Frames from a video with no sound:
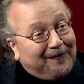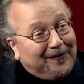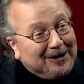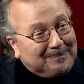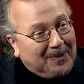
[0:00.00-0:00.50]

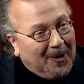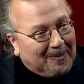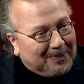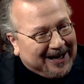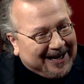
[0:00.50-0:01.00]
football
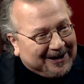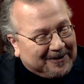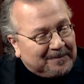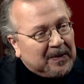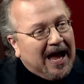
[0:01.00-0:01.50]

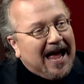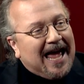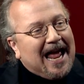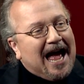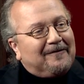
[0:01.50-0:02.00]
player
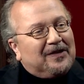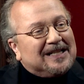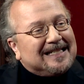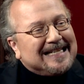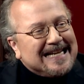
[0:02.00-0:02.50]
and have the
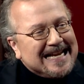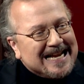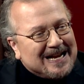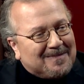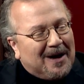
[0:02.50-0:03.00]

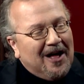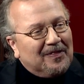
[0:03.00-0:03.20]
team,